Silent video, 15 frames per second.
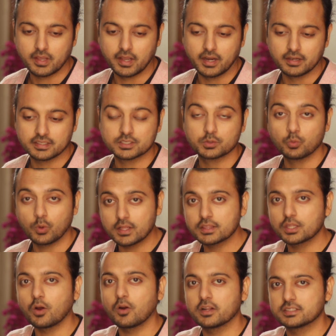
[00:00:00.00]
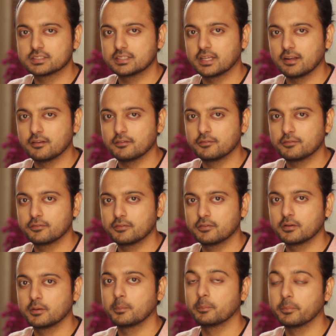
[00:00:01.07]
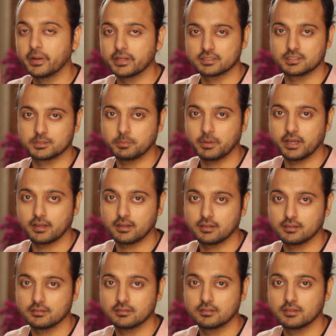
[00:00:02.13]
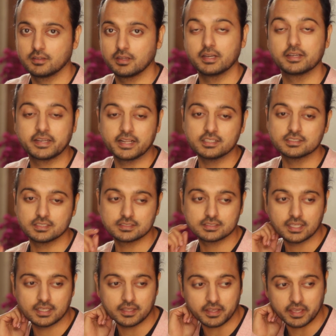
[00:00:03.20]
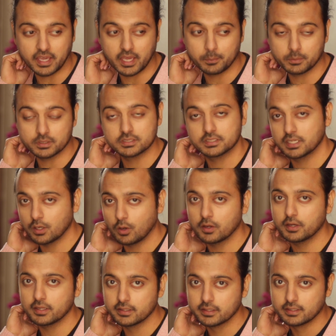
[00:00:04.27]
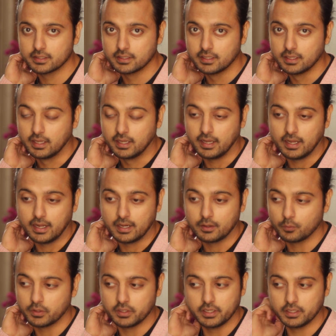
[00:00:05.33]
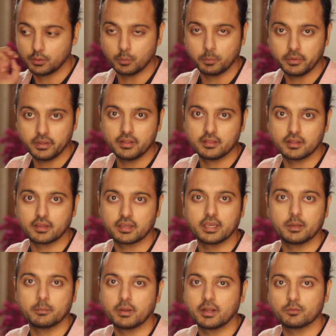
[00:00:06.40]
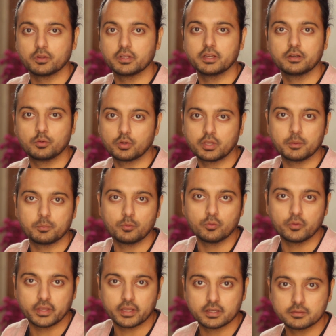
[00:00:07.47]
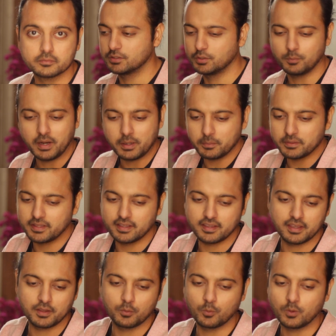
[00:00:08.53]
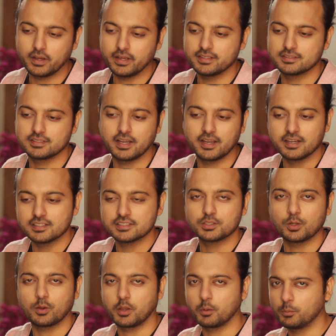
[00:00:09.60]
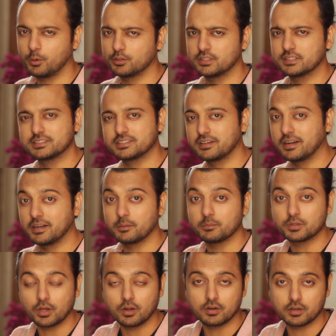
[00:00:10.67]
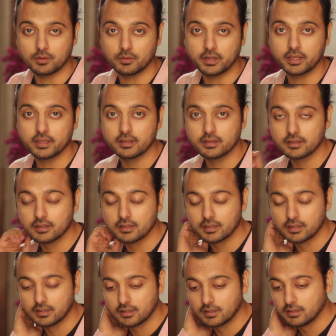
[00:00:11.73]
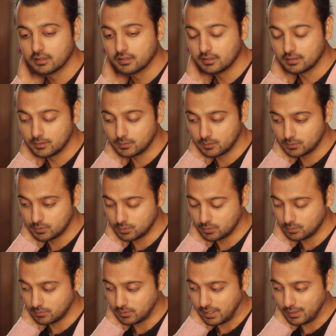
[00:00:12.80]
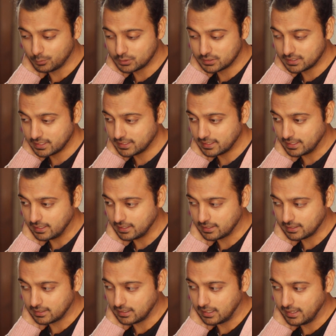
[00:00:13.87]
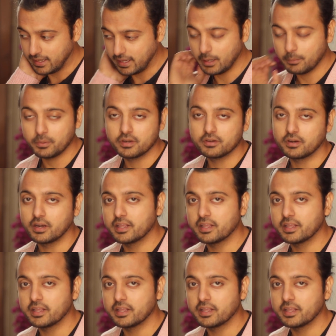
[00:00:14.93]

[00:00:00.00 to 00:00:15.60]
And this one thought itself brings us back. It tells us that the game is still on and we need to be in the game and we need to keep moving. You might be thinking why Sahil is talking about this random thought today. So I would say that I have been